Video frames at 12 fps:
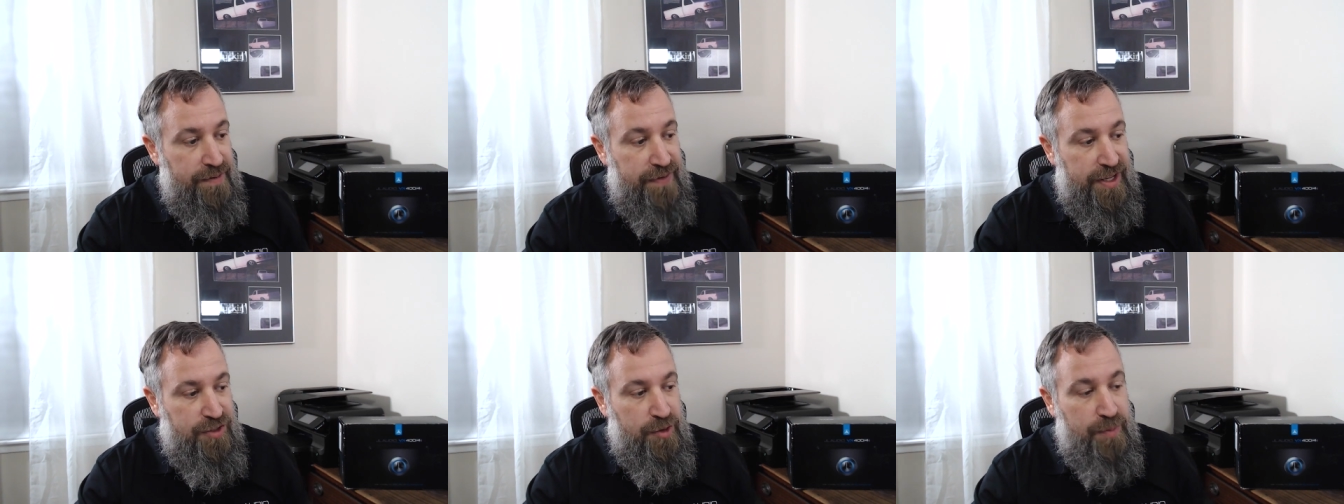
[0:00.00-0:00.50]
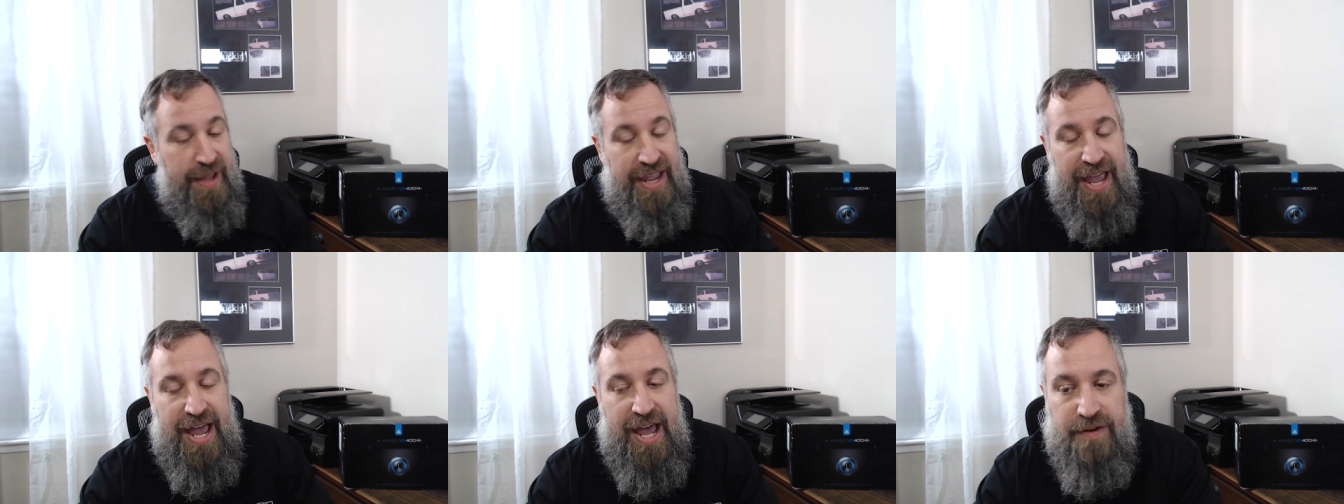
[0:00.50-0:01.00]
vessel may
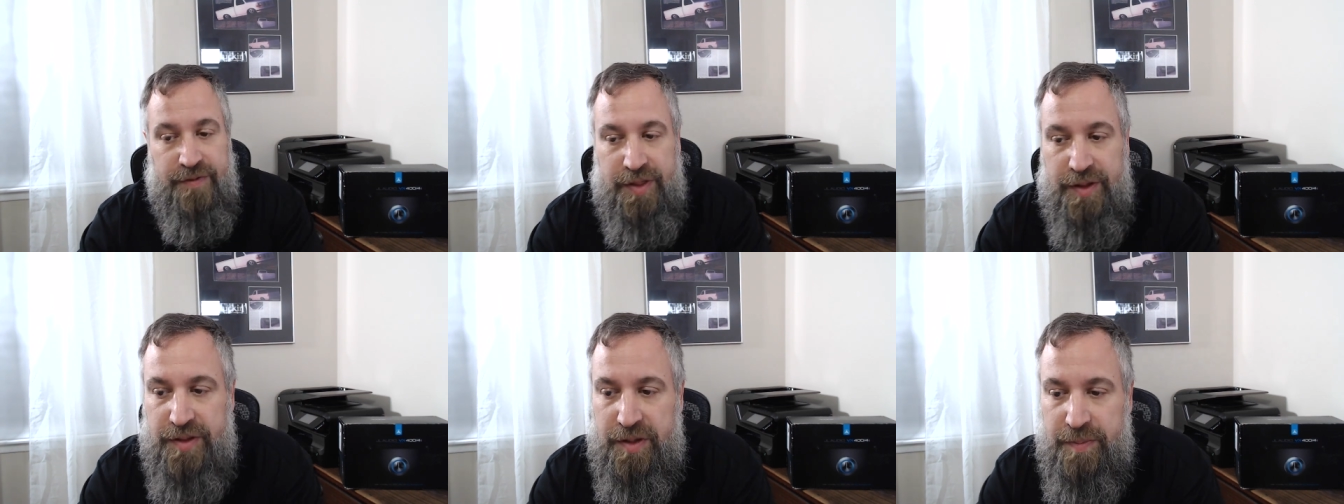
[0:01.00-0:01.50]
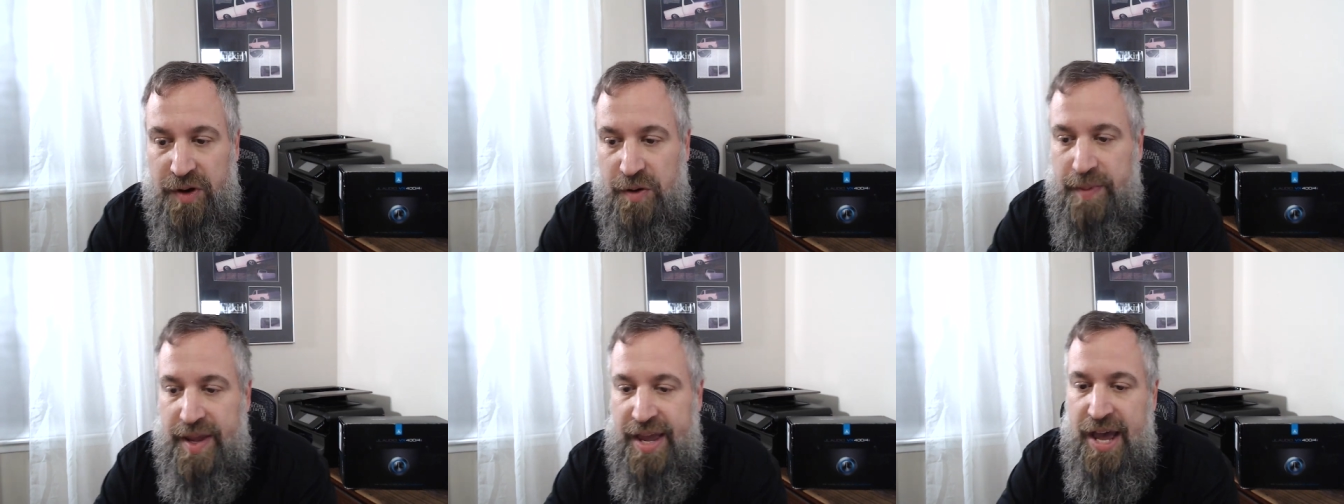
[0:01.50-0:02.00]
have or that the
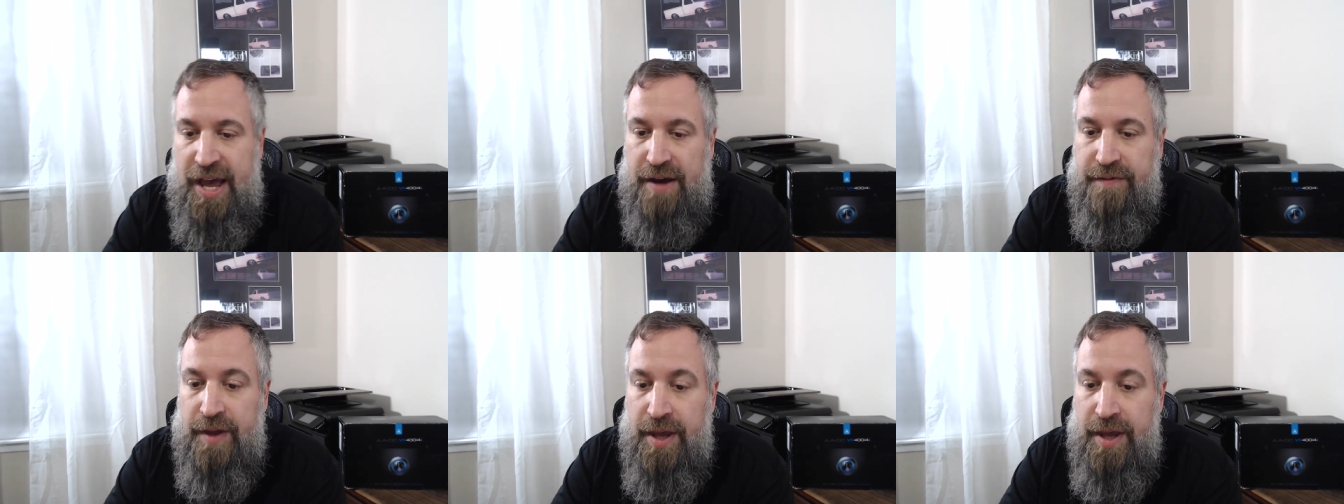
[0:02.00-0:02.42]
boat may have.